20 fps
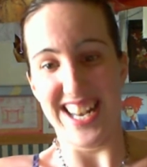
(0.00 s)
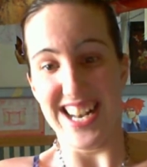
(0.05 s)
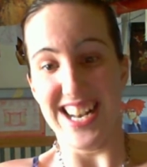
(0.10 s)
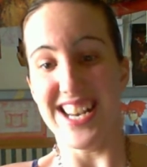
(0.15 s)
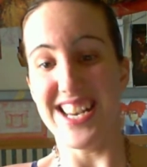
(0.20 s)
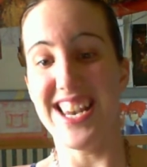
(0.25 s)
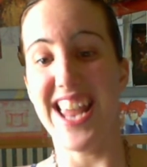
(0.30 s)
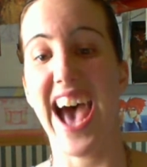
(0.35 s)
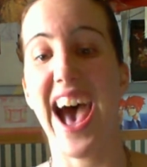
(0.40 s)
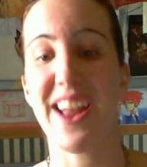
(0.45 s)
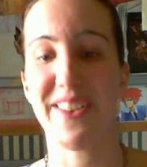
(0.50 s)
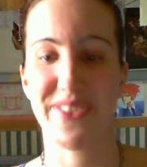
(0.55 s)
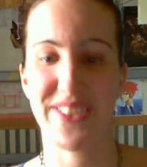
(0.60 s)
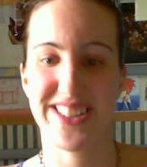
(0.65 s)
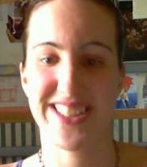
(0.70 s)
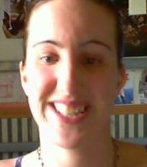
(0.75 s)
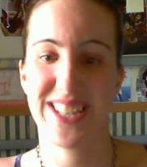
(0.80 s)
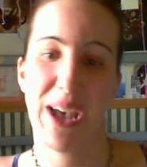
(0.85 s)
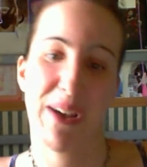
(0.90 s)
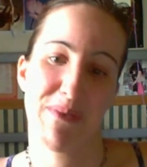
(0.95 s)
not what
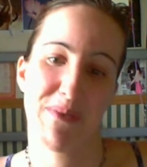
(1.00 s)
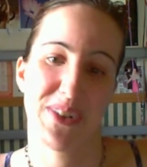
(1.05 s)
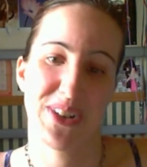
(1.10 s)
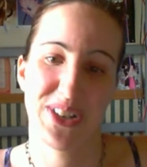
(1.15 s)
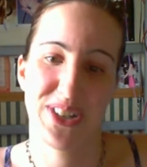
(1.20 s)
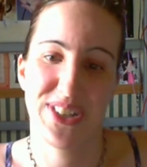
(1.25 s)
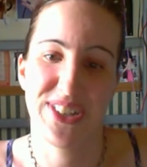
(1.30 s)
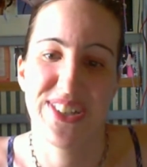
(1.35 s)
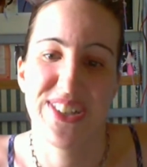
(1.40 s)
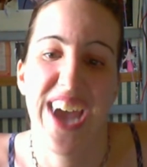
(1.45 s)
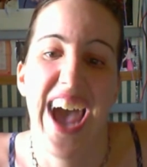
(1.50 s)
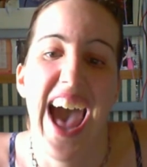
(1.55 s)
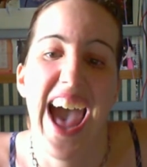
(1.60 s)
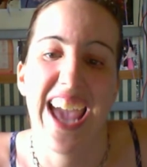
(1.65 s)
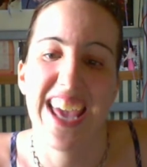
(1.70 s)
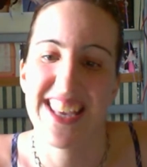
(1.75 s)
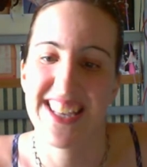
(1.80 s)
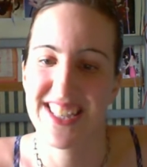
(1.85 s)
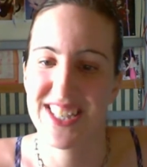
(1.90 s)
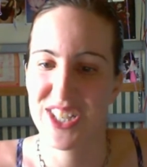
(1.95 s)
someone
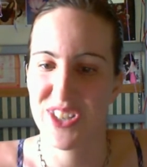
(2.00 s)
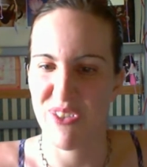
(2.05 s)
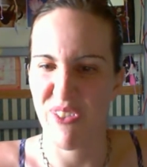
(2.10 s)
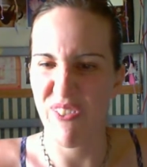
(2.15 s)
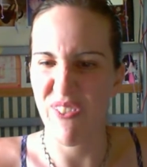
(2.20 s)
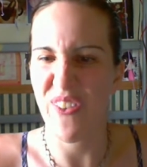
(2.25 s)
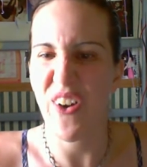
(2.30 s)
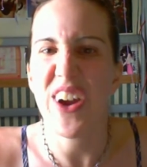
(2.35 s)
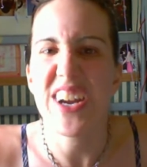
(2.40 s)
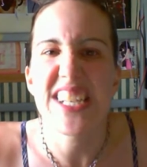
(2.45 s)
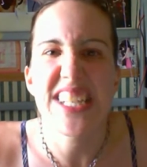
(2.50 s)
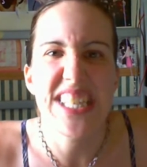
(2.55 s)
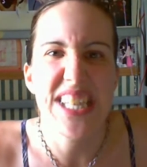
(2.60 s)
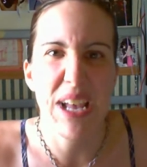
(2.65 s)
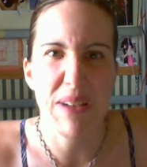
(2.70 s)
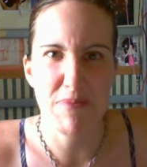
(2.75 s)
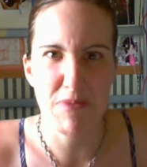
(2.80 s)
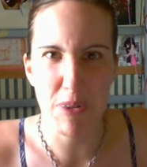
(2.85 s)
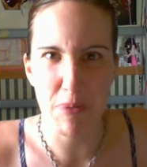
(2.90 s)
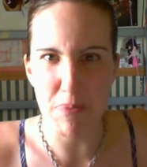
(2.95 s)
tries to force them
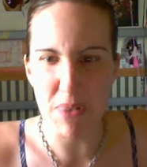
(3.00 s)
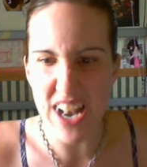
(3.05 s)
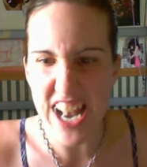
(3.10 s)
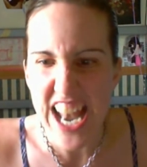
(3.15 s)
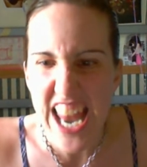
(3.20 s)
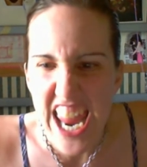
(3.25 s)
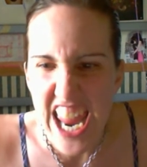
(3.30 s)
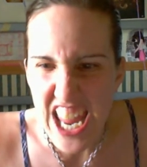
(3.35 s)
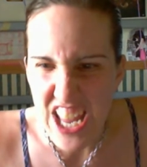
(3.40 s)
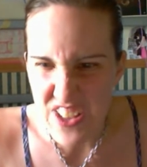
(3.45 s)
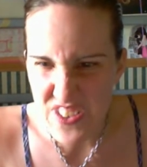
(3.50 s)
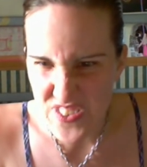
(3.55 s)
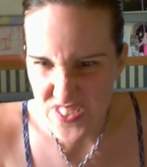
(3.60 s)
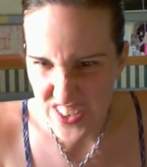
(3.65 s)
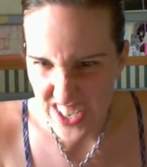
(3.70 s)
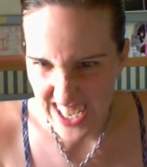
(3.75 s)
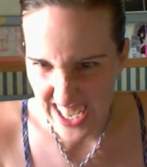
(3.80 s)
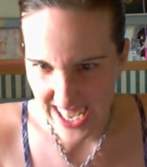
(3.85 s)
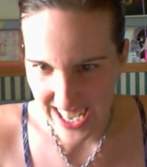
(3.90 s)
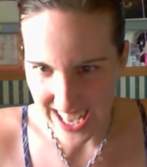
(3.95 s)
to believe.
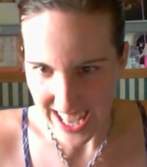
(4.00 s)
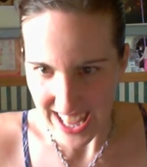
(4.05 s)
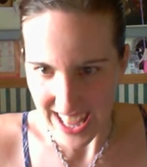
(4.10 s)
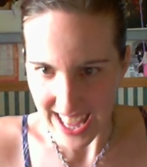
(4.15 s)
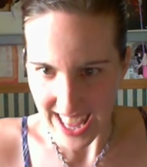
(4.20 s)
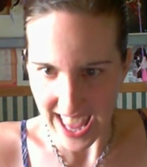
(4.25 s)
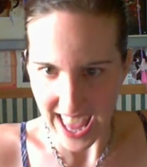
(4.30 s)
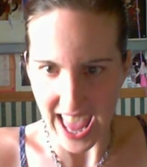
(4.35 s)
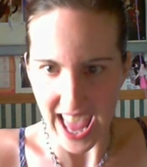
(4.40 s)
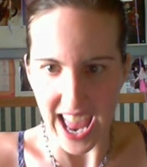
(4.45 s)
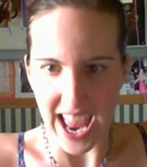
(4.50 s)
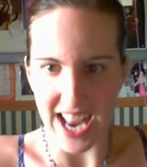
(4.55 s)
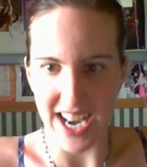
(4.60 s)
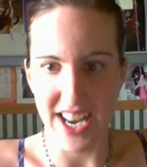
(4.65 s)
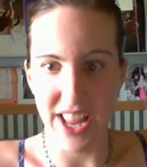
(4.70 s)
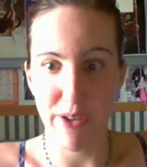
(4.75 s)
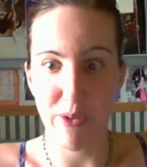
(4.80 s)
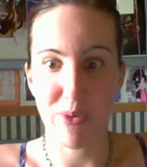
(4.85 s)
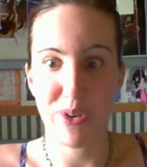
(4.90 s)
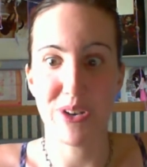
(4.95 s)
And
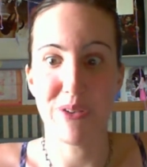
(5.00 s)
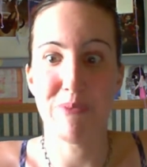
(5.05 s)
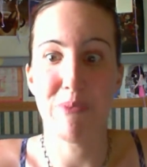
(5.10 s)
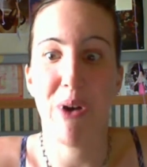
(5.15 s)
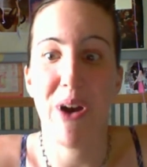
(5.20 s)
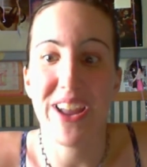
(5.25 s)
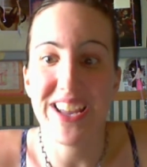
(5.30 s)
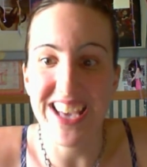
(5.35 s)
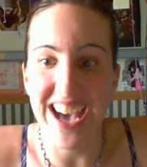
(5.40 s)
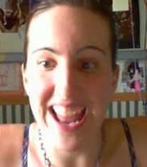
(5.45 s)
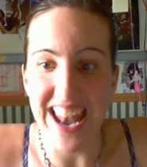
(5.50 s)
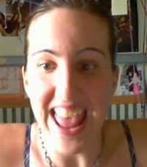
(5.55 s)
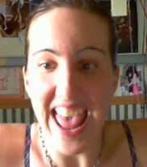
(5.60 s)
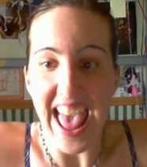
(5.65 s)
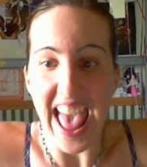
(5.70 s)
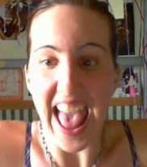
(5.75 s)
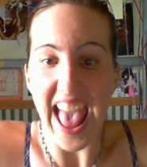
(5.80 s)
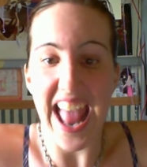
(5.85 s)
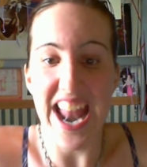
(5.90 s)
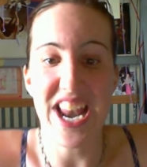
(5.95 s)
they wouldn't boycott
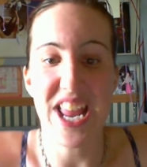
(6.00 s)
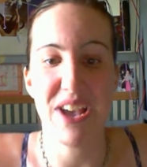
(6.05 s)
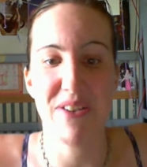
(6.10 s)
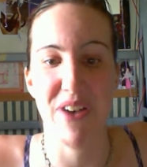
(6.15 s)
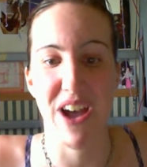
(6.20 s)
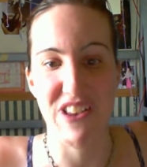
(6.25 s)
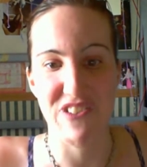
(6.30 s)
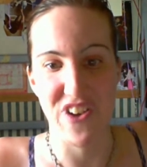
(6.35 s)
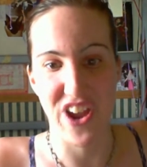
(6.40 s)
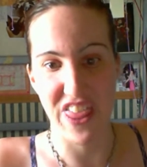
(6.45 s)
anyone for